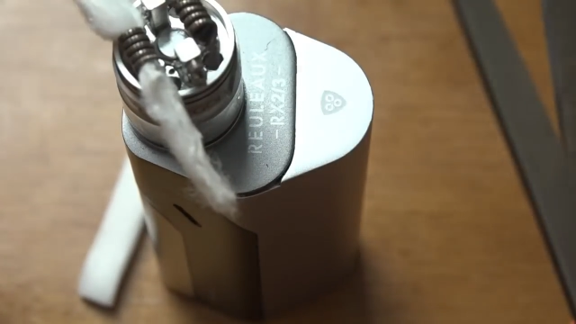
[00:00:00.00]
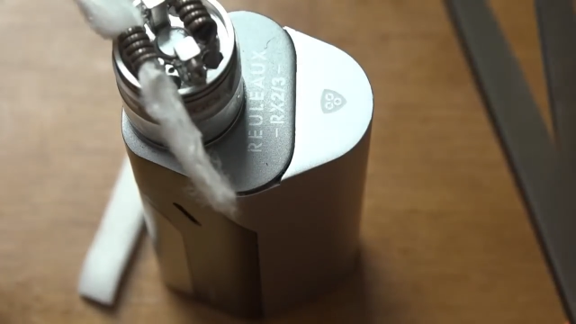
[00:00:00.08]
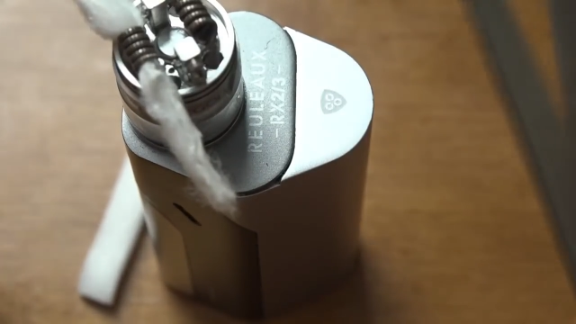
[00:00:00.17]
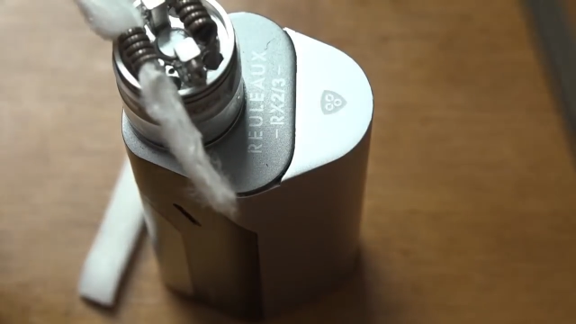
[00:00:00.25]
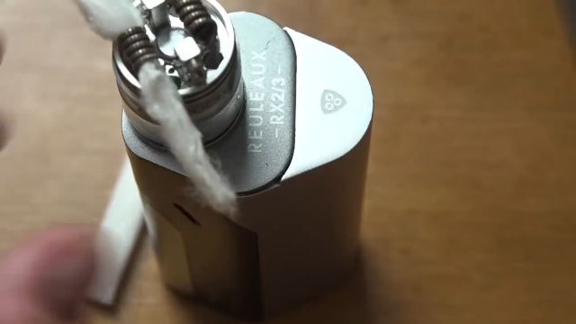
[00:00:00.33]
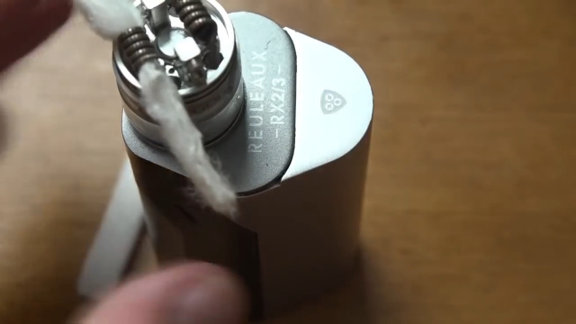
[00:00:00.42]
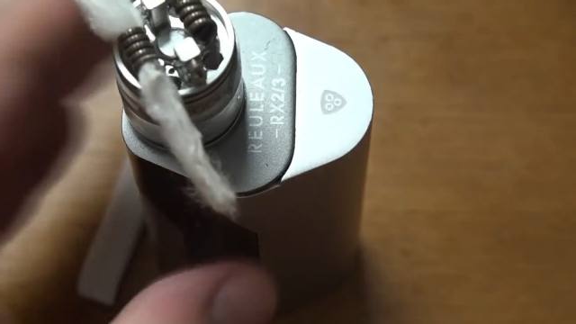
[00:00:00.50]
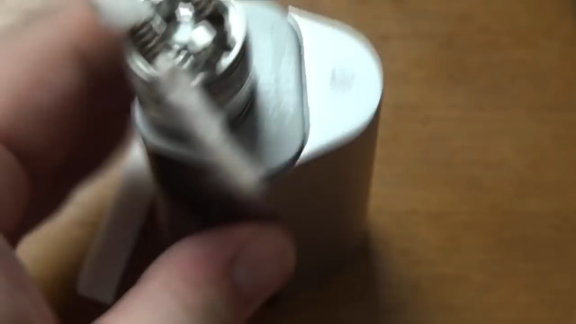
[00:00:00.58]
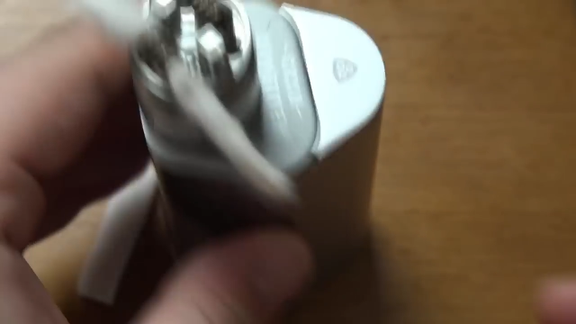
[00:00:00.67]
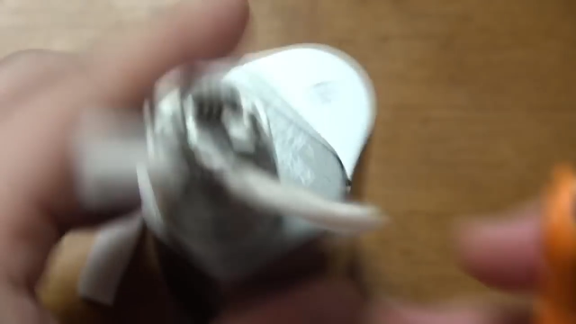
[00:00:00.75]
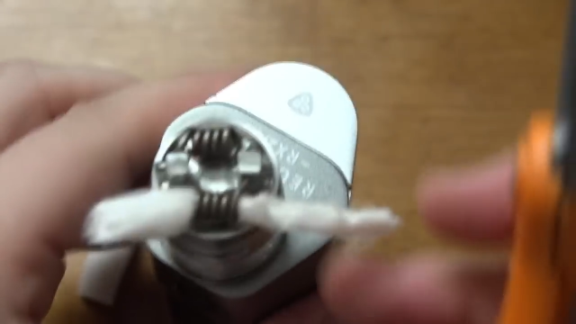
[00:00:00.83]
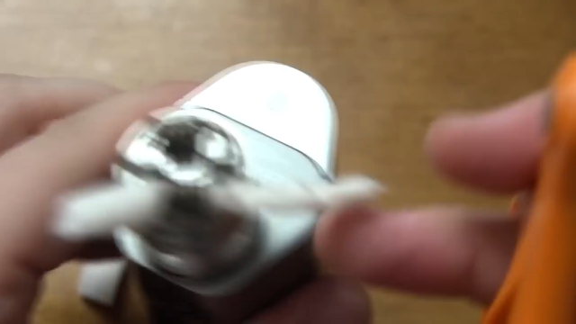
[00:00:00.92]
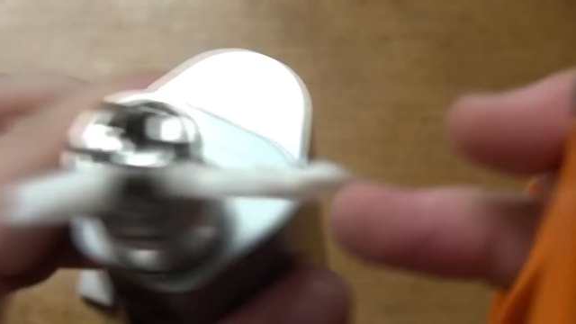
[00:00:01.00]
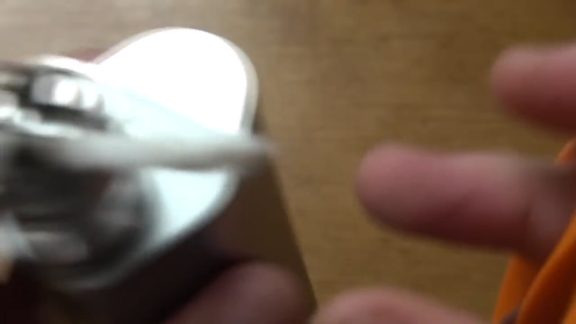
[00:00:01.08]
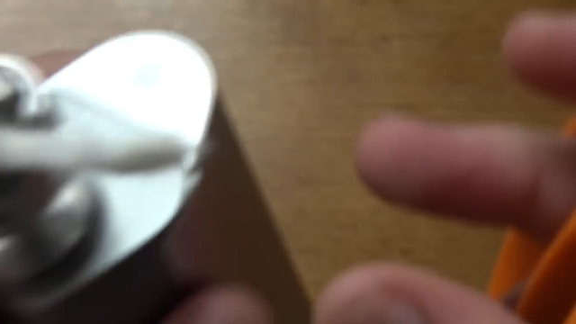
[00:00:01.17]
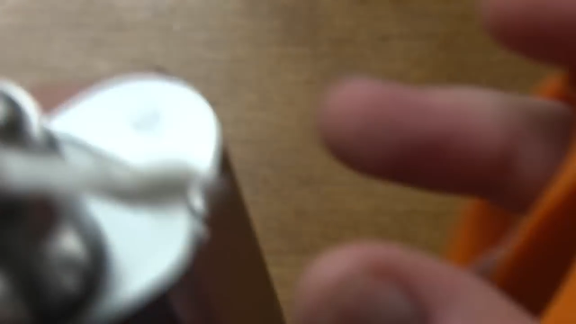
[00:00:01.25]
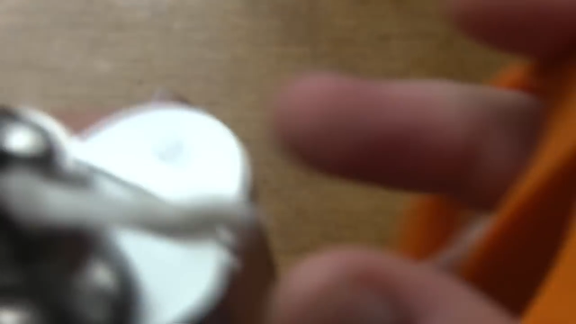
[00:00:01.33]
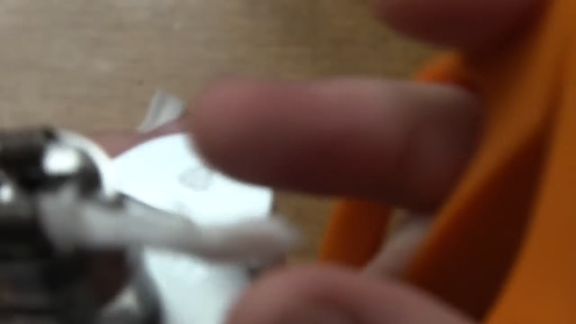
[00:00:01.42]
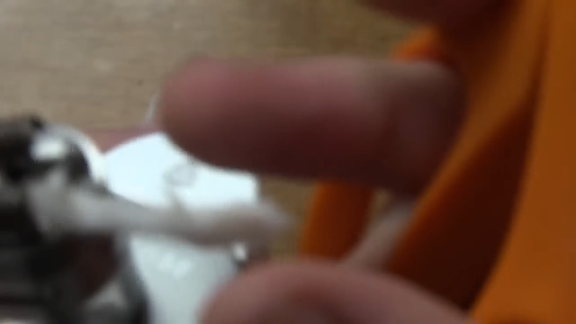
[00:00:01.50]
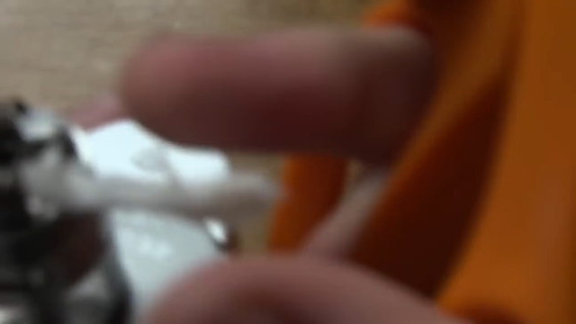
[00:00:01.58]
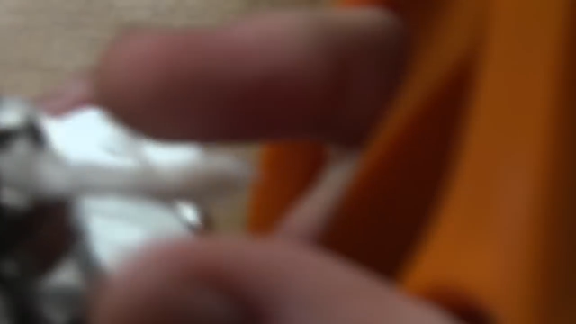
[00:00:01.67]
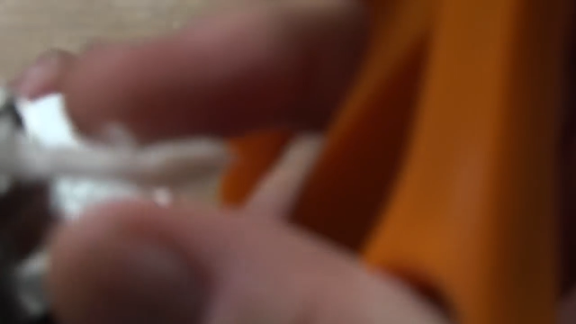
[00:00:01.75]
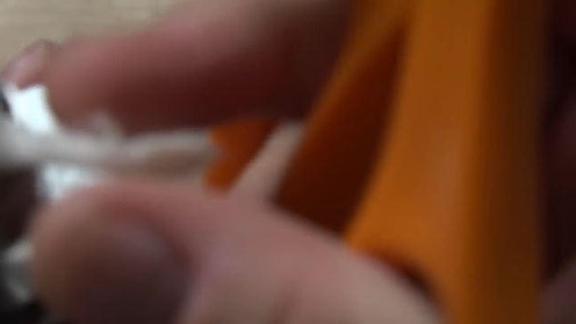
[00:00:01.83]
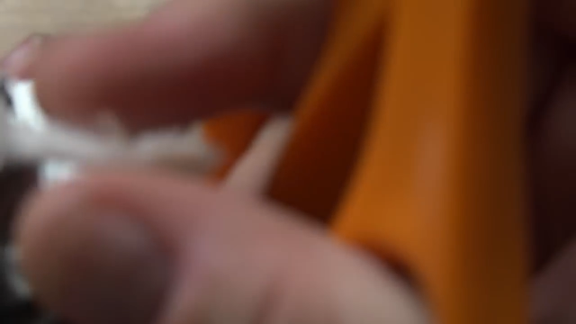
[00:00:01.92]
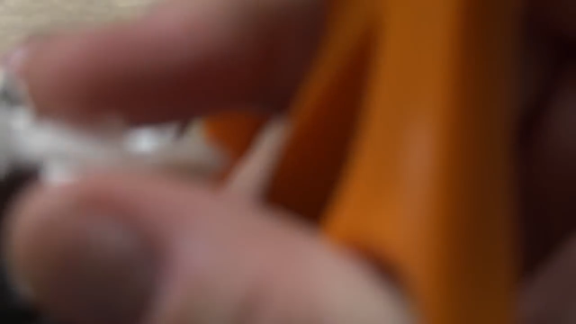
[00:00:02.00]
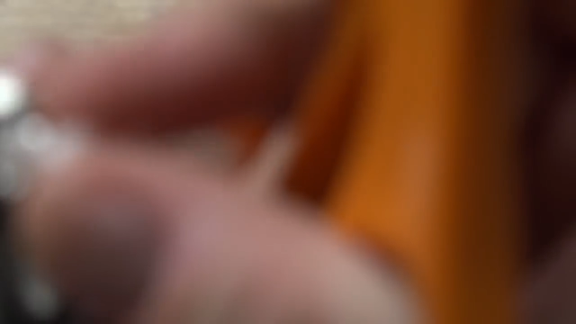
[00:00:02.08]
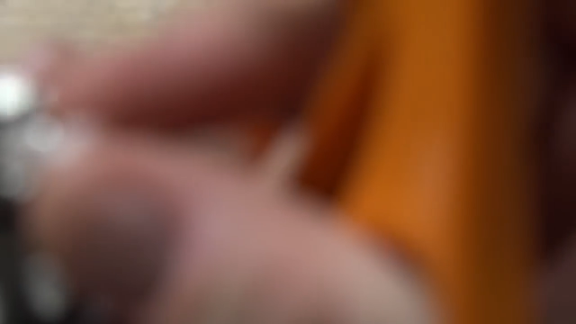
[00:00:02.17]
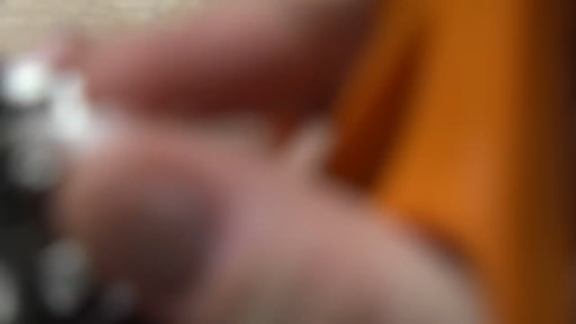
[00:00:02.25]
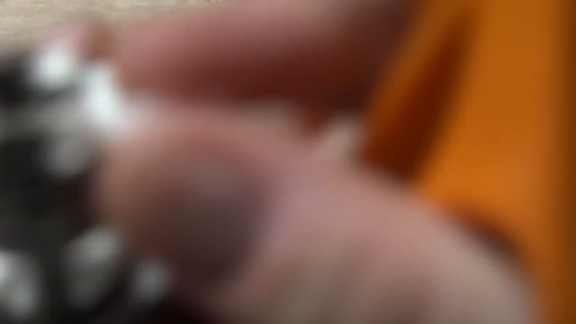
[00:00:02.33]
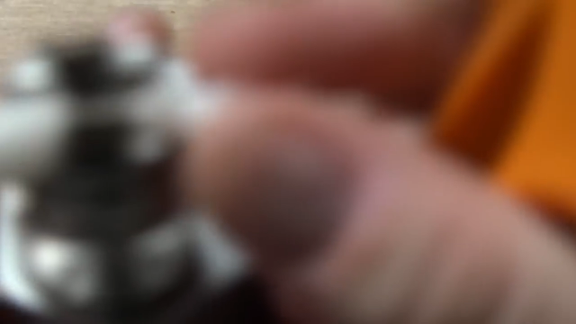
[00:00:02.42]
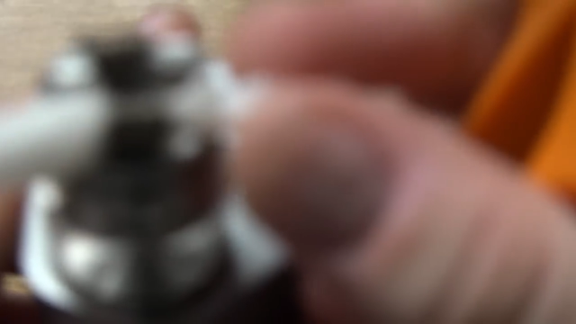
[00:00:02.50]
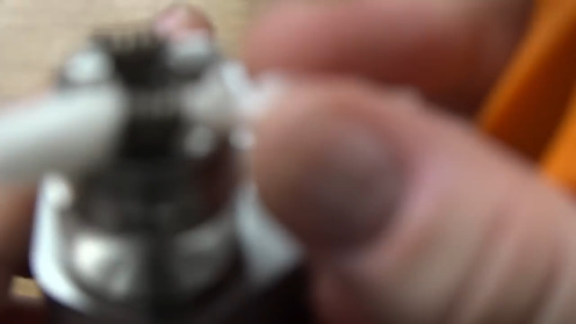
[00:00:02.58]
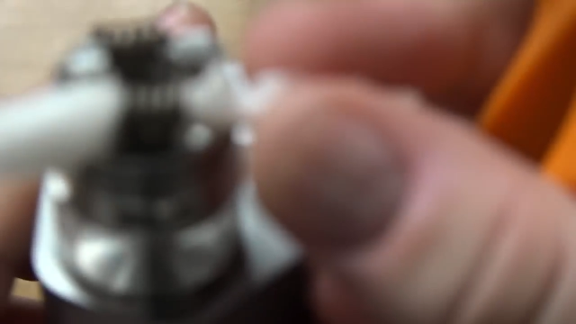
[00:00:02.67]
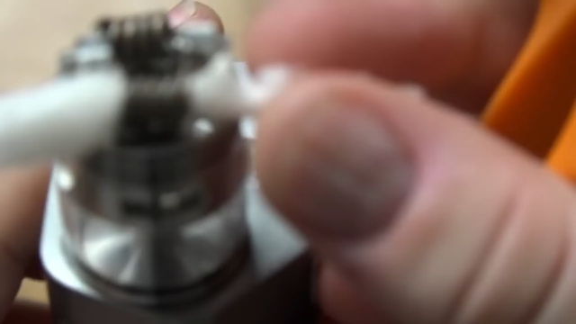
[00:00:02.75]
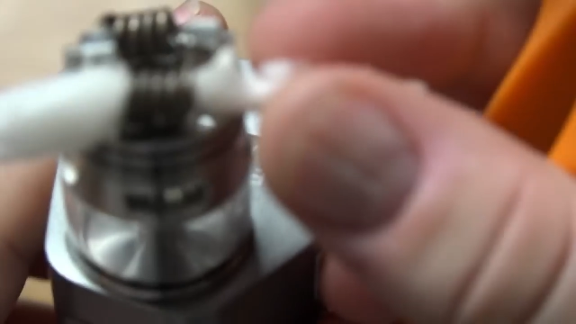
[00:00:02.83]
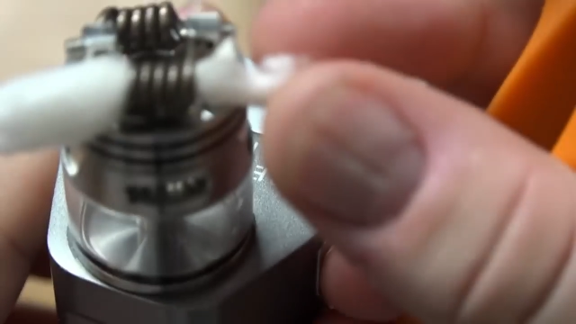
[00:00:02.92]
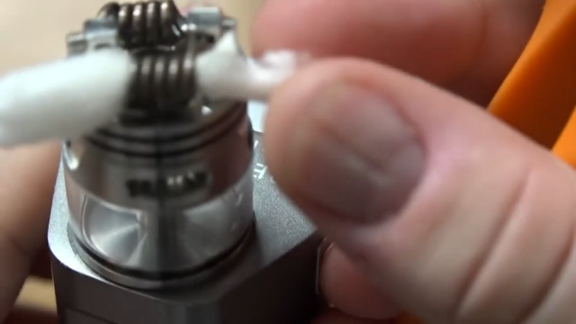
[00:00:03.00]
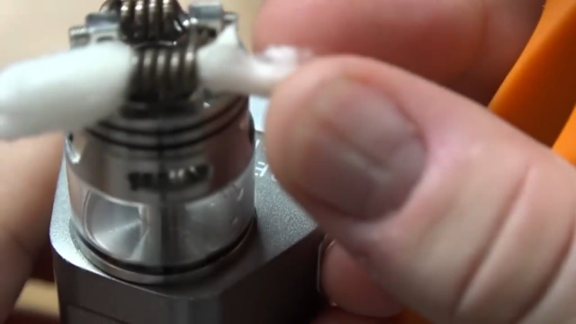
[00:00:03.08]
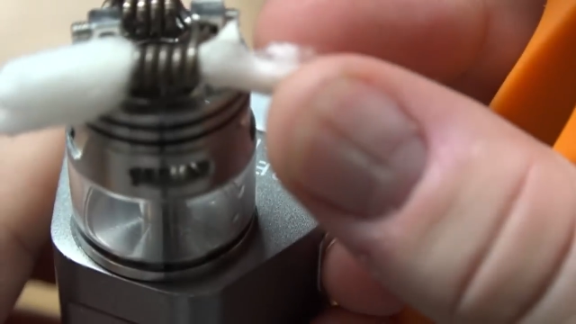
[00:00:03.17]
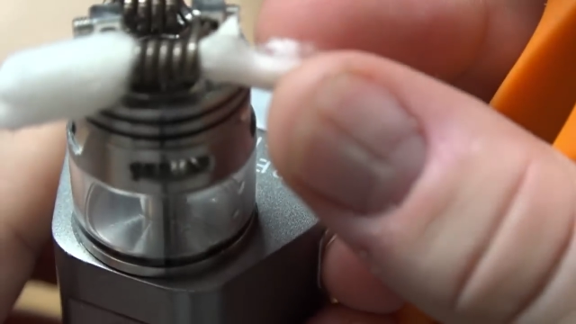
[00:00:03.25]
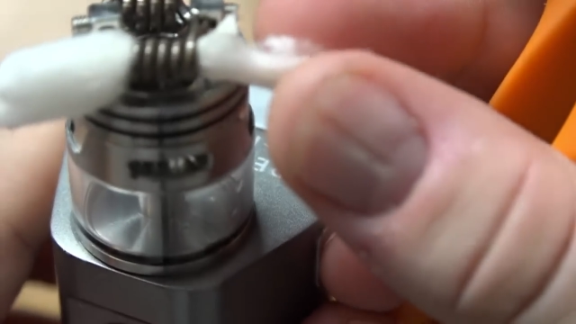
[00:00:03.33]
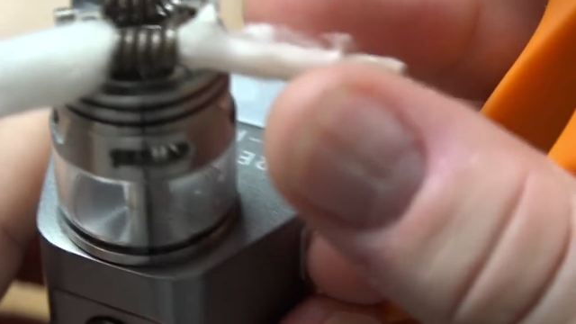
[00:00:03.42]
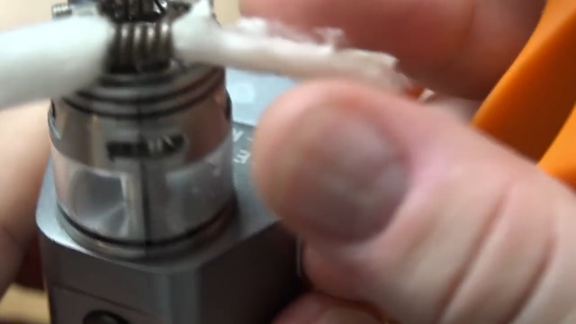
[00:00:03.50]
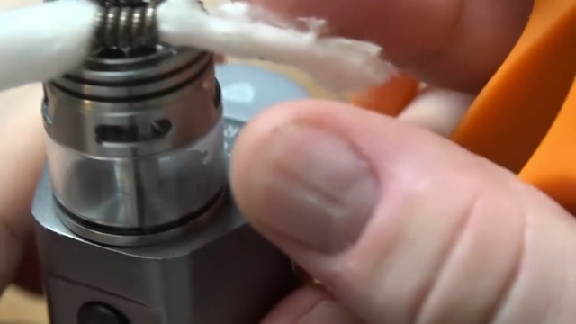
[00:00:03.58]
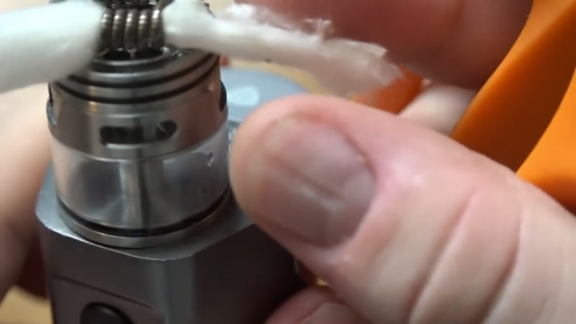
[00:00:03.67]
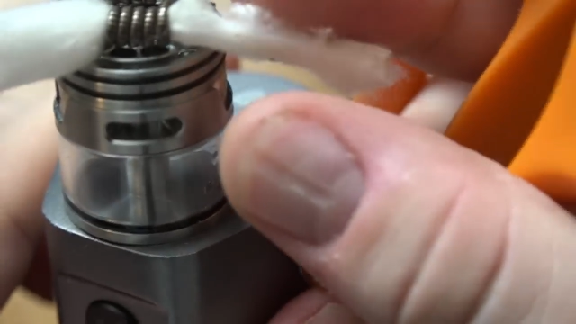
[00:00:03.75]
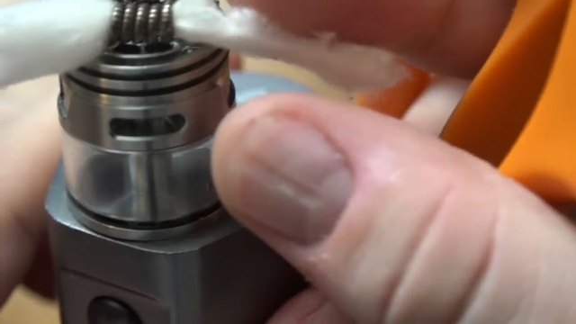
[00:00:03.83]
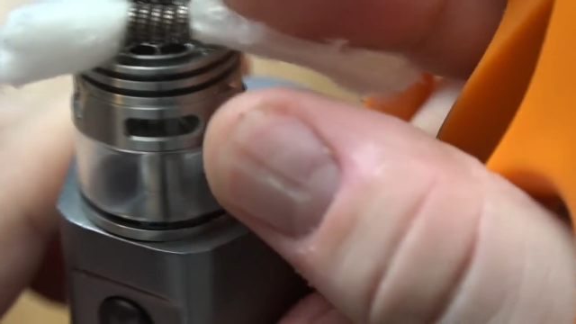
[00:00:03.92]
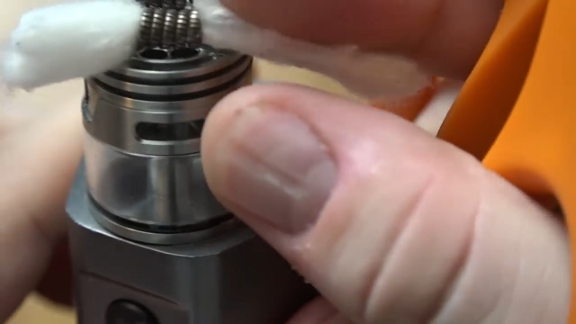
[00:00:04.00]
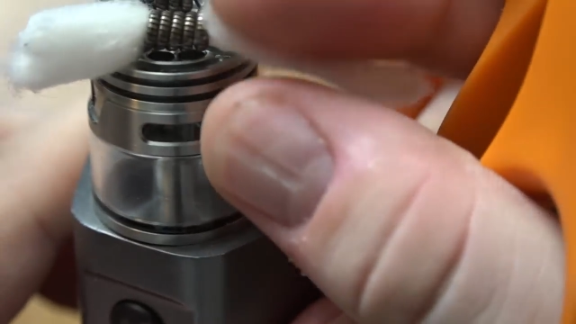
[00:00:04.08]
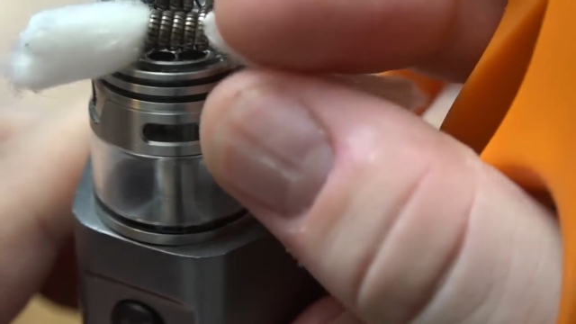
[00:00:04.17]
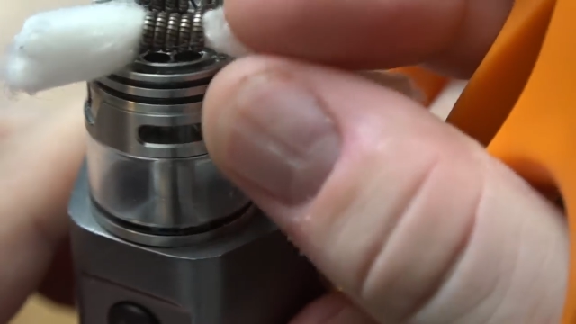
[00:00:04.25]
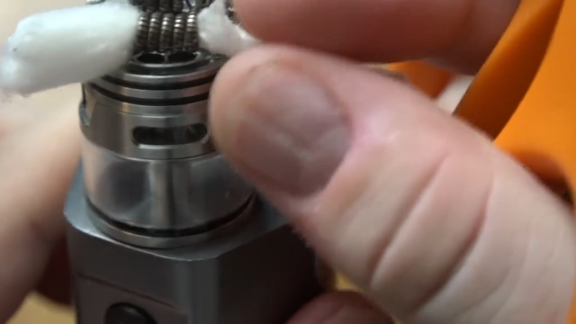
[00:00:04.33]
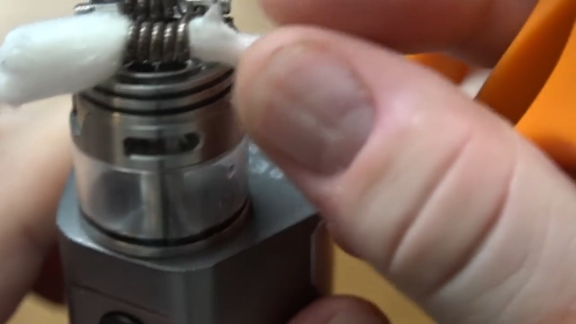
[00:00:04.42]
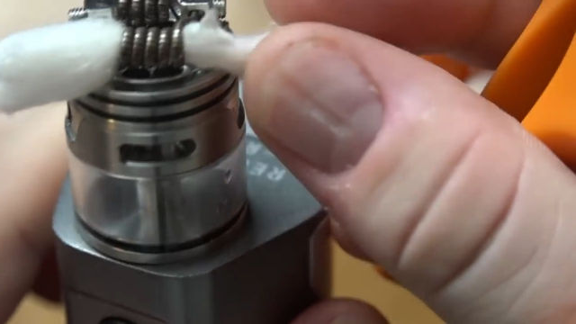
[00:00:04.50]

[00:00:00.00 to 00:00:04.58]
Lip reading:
Nobody's mouth can be seen.